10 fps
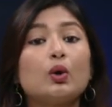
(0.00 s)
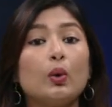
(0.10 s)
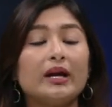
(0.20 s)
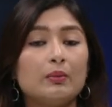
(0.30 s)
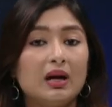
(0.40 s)

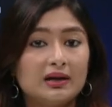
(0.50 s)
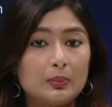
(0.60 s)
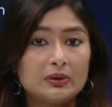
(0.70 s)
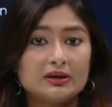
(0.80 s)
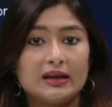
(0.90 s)
growing
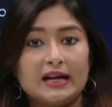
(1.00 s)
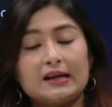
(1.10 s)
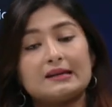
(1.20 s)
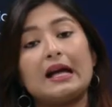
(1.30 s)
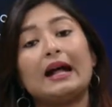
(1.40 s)
multiple
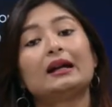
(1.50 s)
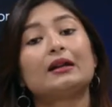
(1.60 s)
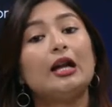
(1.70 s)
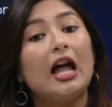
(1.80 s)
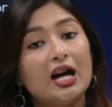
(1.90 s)
things and
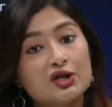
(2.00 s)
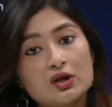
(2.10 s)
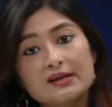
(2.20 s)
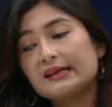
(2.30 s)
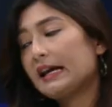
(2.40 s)
at a
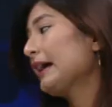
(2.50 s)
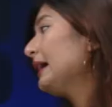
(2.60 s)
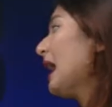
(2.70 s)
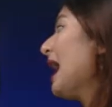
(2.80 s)
larger scale